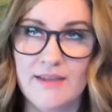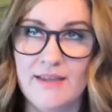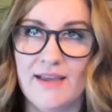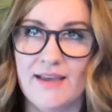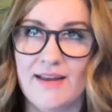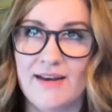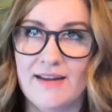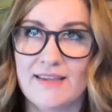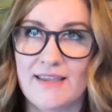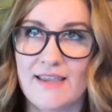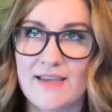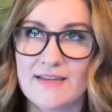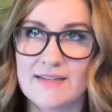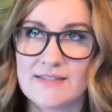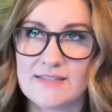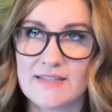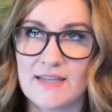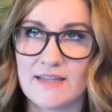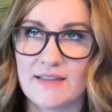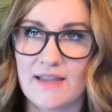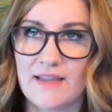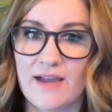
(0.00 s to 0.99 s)
and I can't
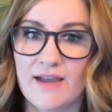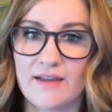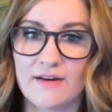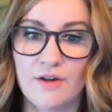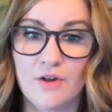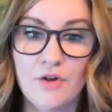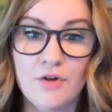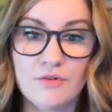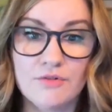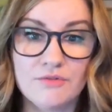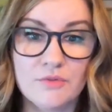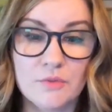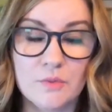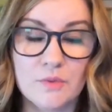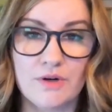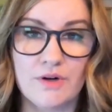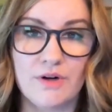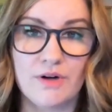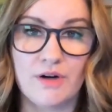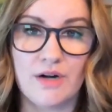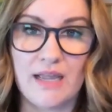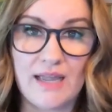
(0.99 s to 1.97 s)
say that
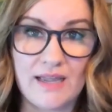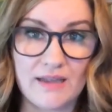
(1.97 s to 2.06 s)
for